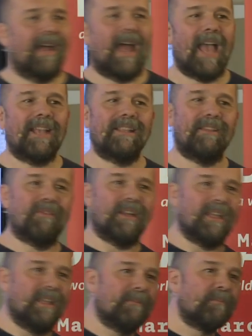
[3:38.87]

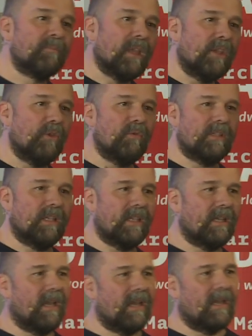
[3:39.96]
actively
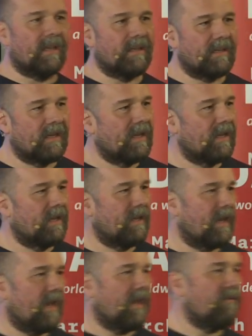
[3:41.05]
using.
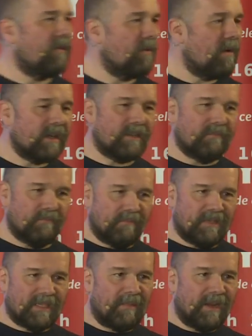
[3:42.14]
If you are
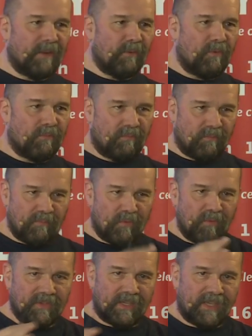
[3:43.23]
somebody who
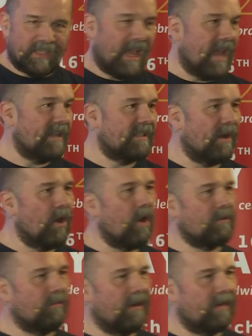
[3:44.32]
moves his hands a
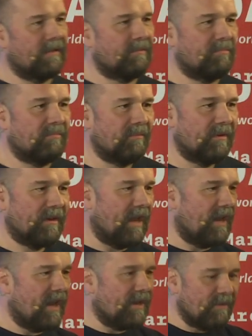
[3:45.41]
lot
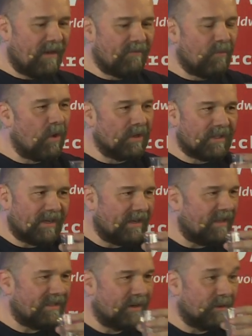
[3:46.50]
and then you have water,
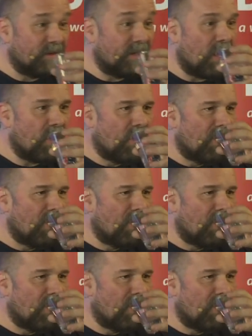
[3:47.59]
it's not a good idea.